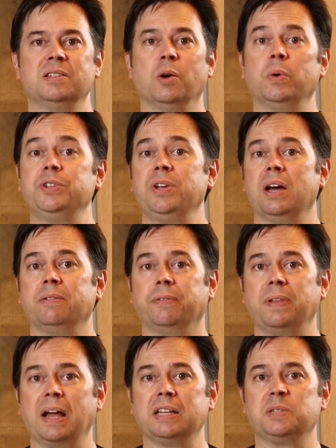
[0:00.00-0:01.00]
So once you have a
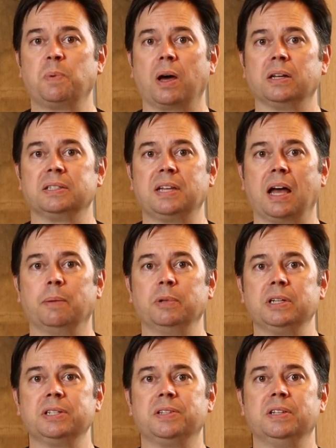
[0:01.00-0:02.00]
flat spot
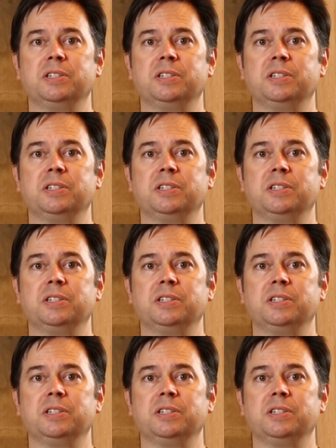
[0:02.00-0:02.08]
established,